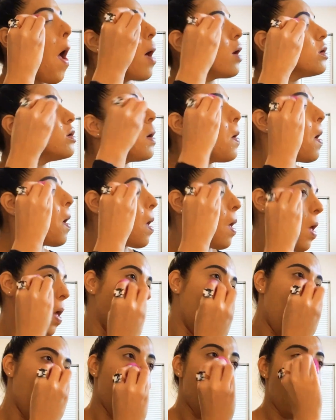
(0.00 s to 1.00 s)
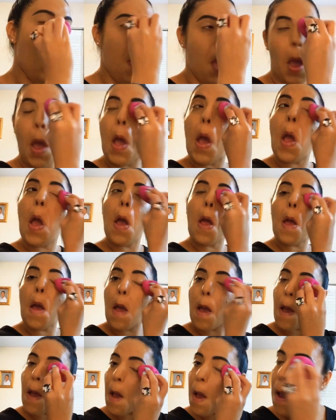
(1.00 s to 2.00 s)
I
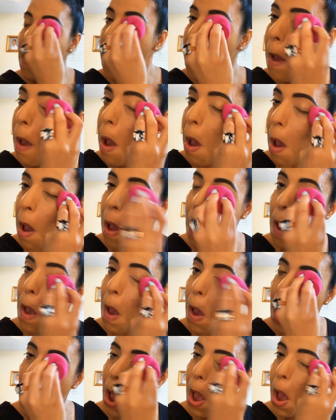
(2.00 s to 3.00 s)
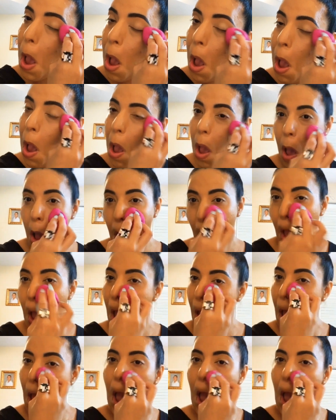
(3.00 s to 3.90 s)
love to listen to music while I get ready.